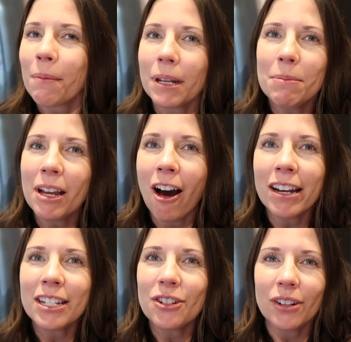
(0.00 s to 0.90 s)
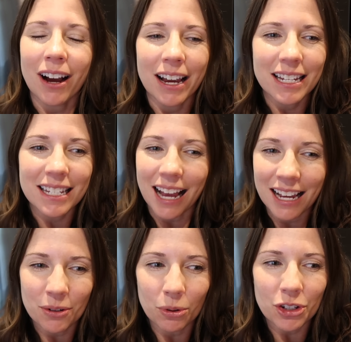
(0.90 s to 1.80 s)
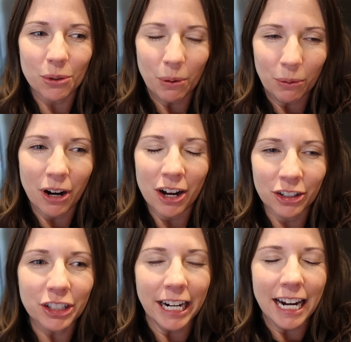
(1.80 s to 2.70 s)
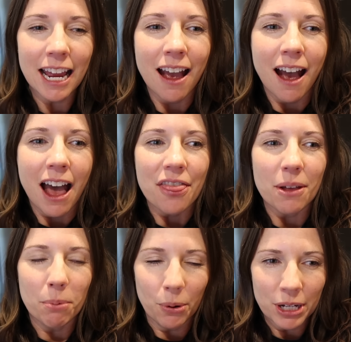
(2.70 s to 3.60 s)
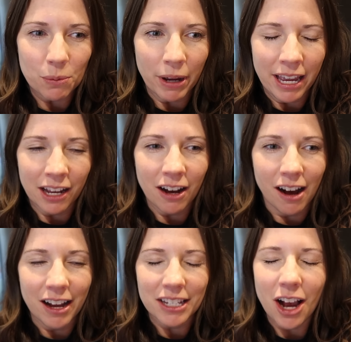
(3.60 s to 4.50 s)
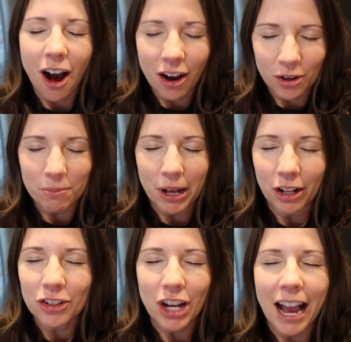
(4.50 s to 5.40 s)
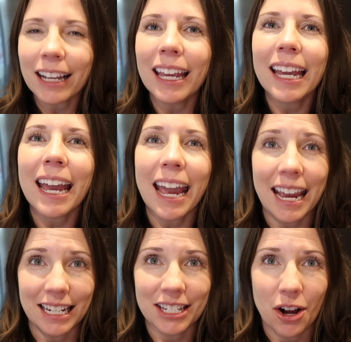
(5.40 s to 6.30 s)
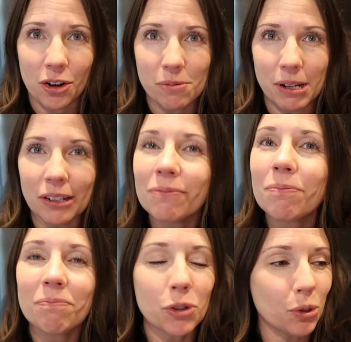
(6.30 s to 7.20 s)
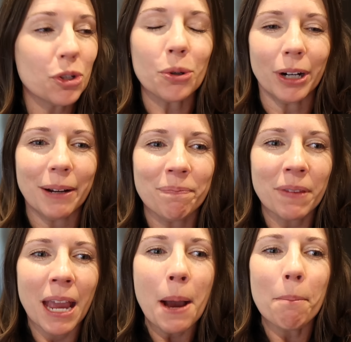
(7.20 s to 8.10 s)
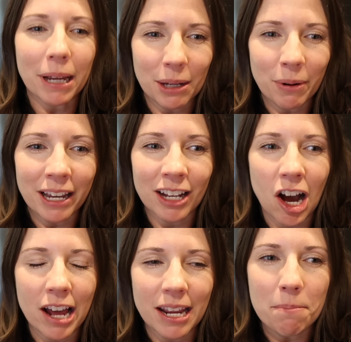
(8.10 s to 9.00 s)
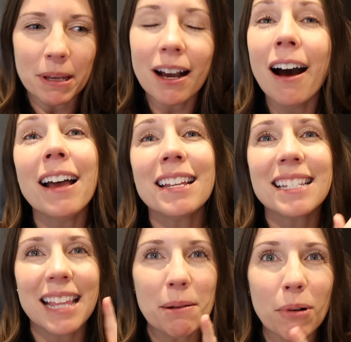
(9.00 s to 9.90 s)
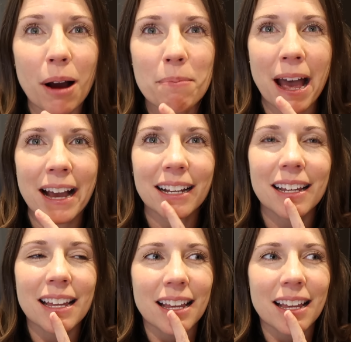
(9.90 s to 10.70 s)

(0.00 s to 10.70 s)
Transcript: Gonna be honest, you guys, I told you we were hungry. The boys went and got Taco Bell. Jack hates Taco Bell, true story. But he went and got it because they brought back,